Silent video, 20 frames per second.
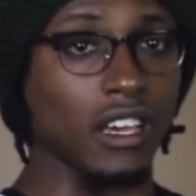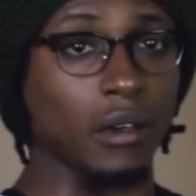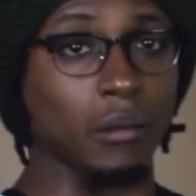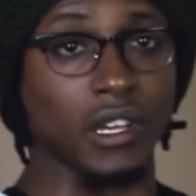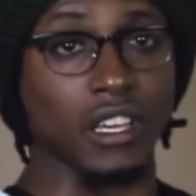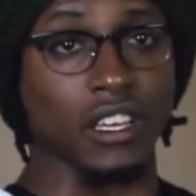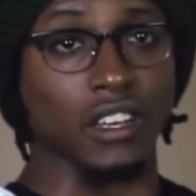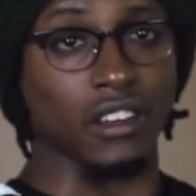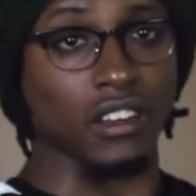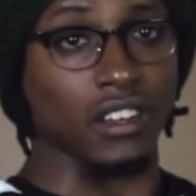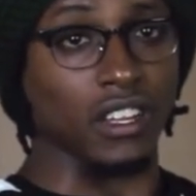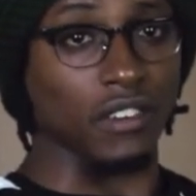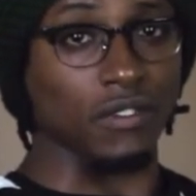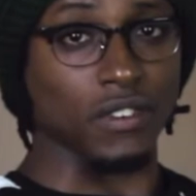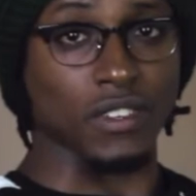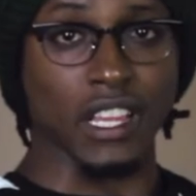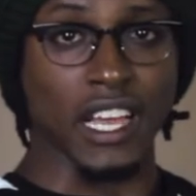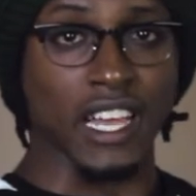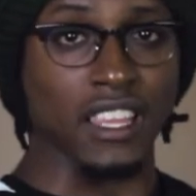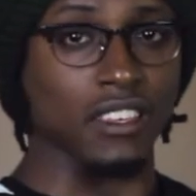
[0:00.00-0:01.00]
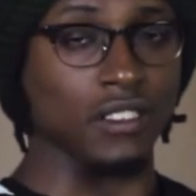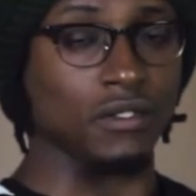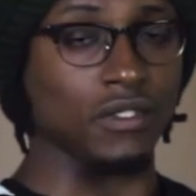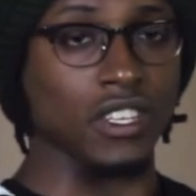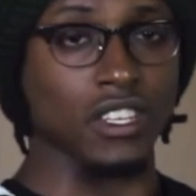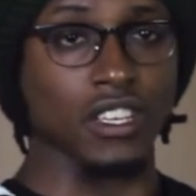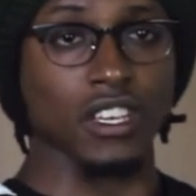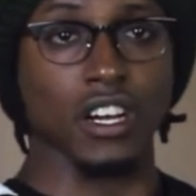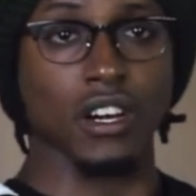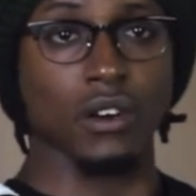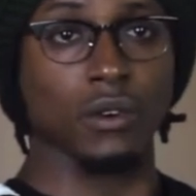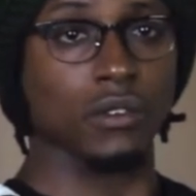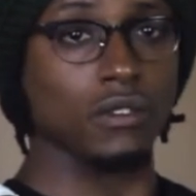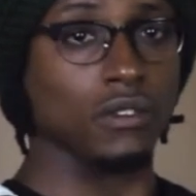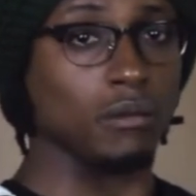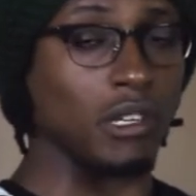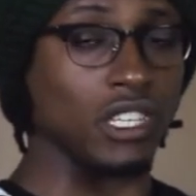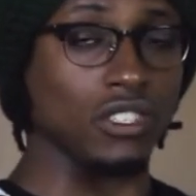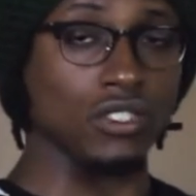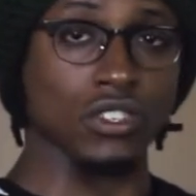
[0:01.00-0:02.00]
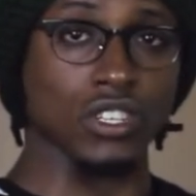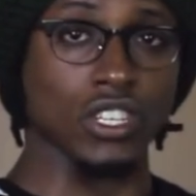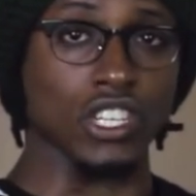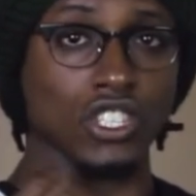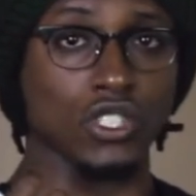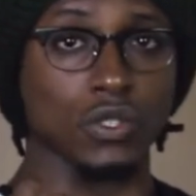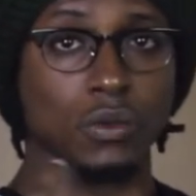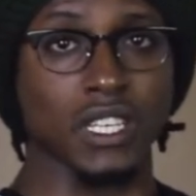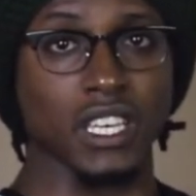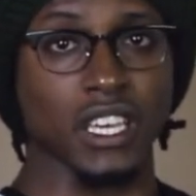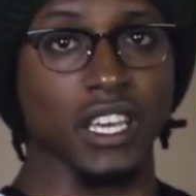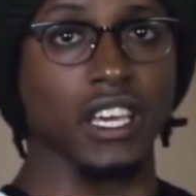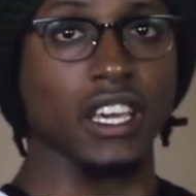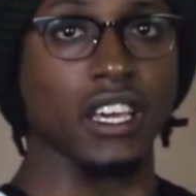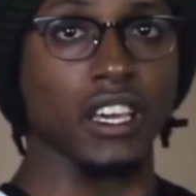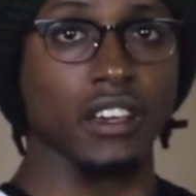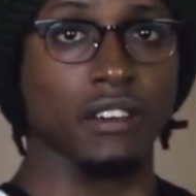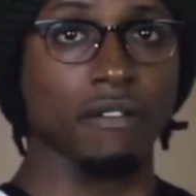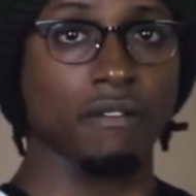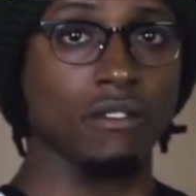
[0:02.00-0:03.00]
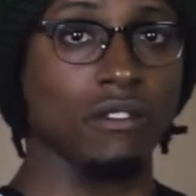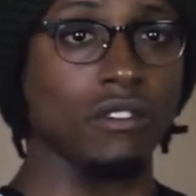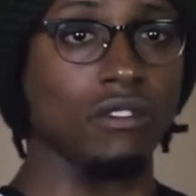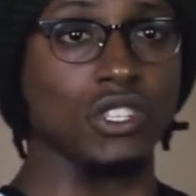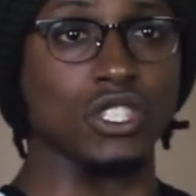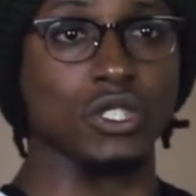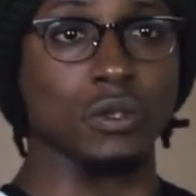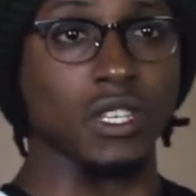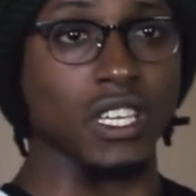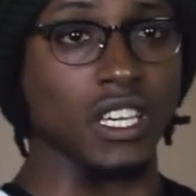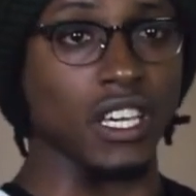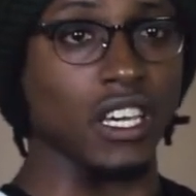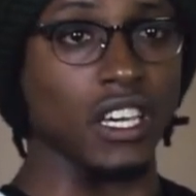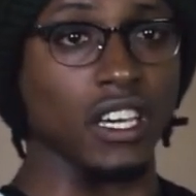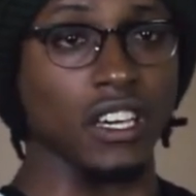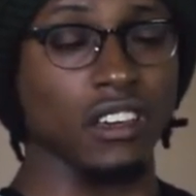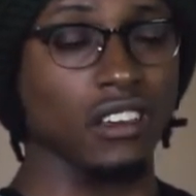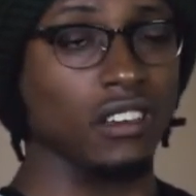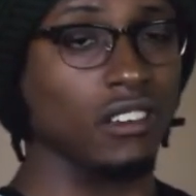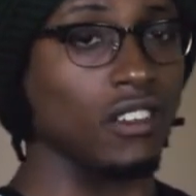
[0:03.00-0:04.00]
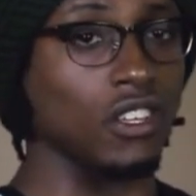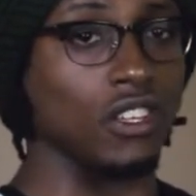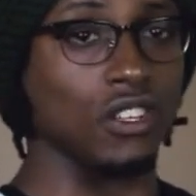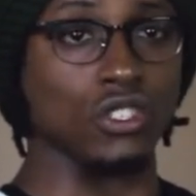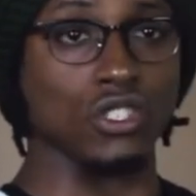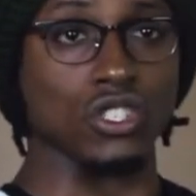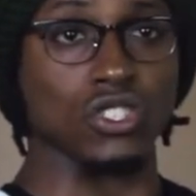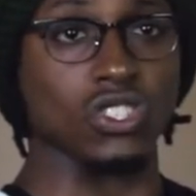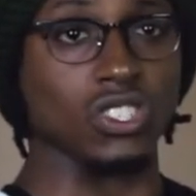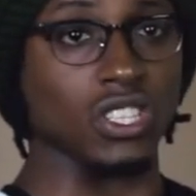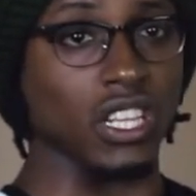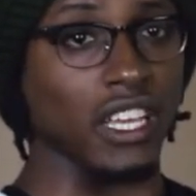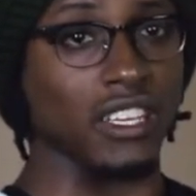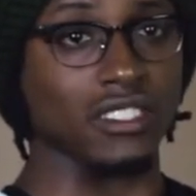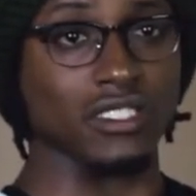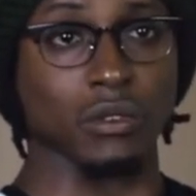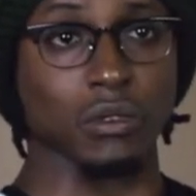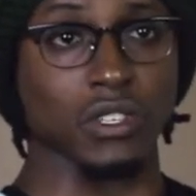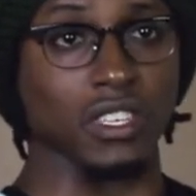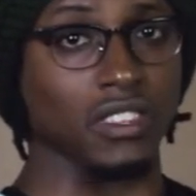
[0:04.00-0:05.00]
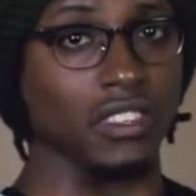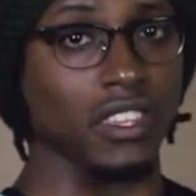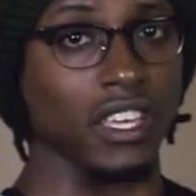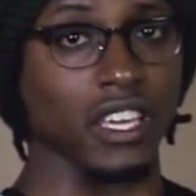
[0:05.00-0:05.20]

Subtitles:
I mean, if you like this video, make sure you tweet it, retweet it, and just let us know what